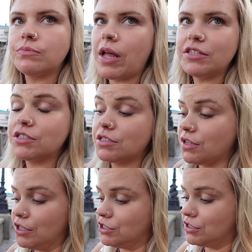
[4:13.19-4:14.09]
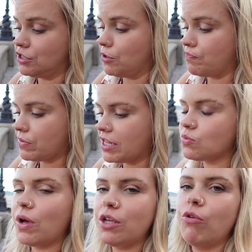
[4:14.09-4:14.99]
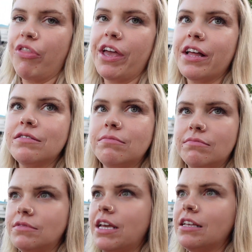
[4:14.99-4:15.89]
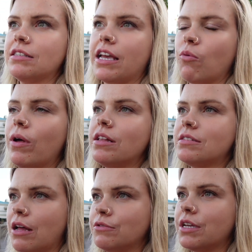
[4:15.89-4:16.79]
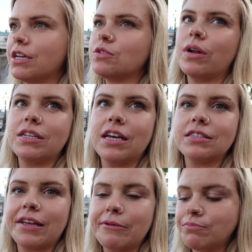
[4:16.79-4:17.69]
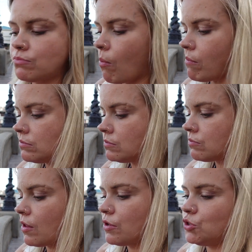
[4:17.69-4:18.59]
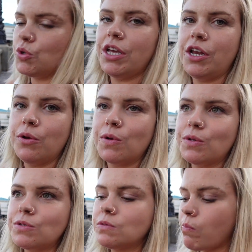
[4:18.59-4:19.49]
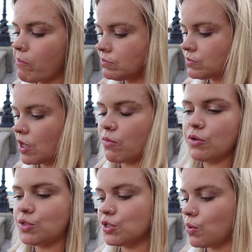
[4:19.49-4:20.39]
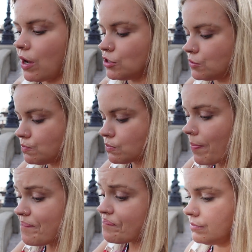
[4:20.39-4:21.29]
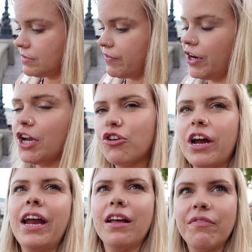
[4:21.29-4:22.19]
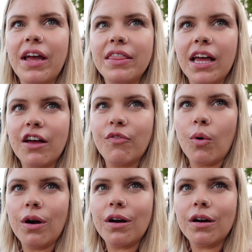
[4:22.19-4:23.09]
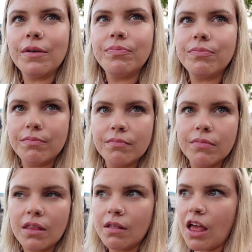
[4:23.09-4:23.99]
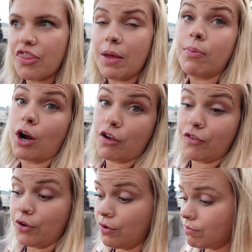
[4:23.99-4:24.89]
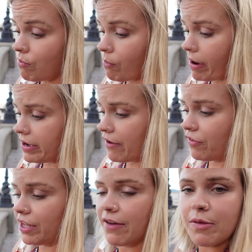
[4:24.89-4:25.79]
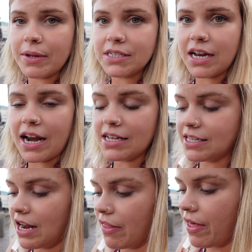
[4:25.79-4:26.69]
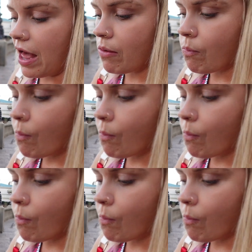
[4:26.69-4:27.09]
That's delicious too. It's what you think it tastes like. What it sounds like is what it tastes like. Zucchini noodles and roasted squash. Very creative, I think, for theme park food. I definitely give them a 10 out of 10 on that.